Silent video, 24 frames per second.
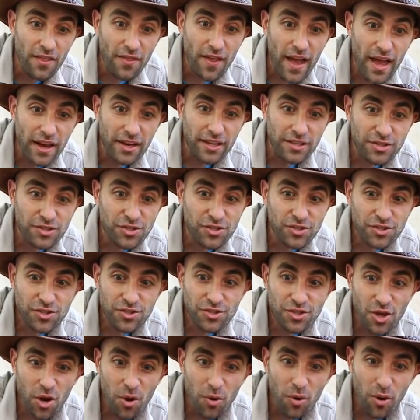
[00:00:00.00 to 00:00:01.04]
That is
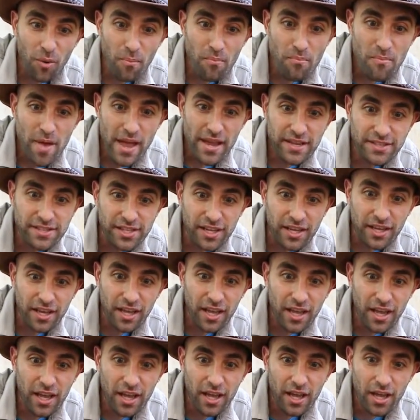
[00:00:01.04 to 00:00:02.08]
so amazing.
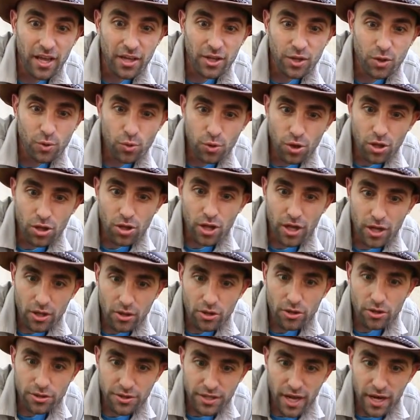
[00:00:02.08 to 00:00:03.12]
You look like
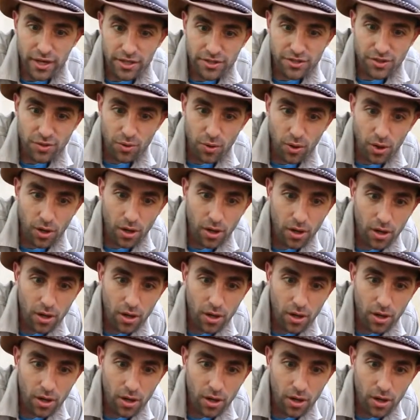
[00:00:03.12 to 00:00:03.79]
a little dinosaur.